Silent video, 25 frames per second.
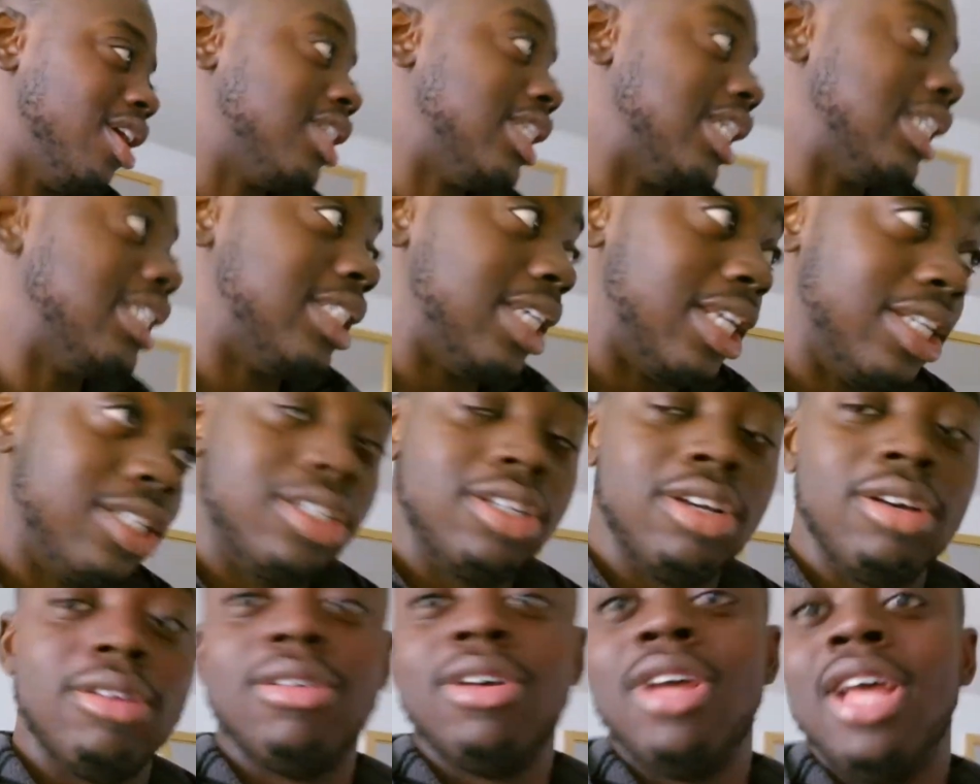Because I said
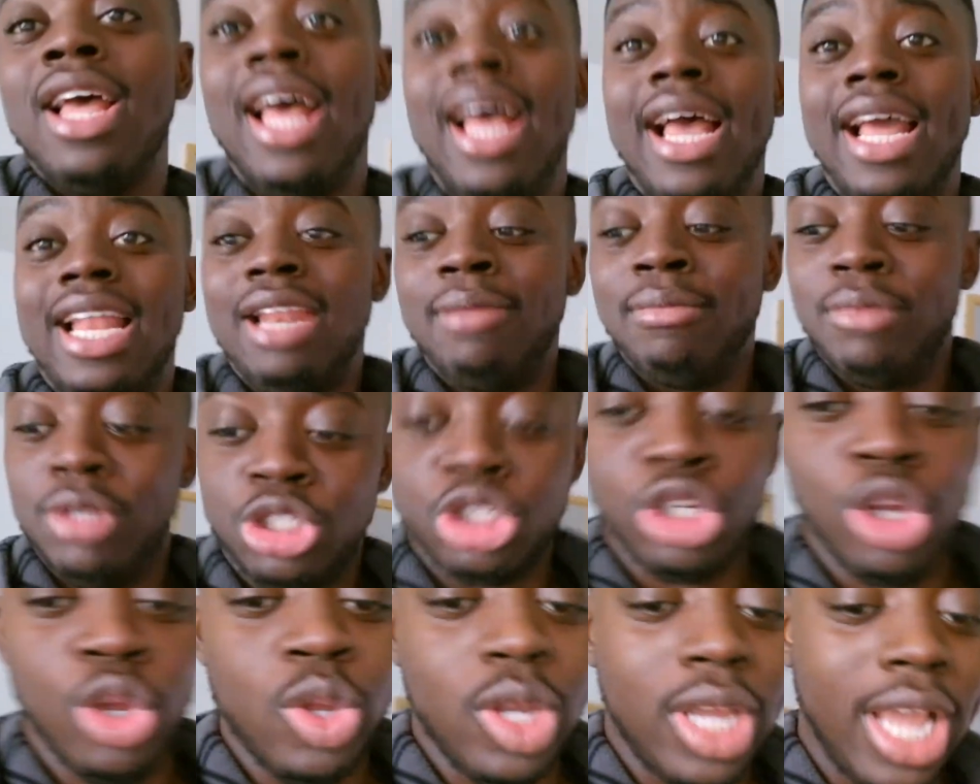so. And let me
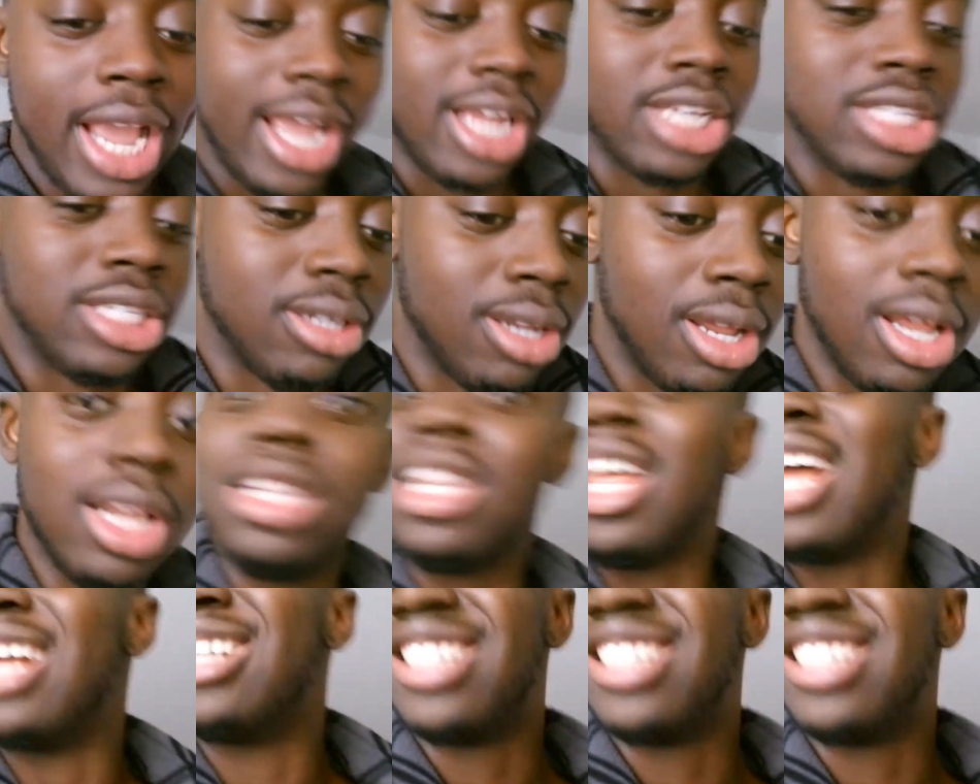show you guys the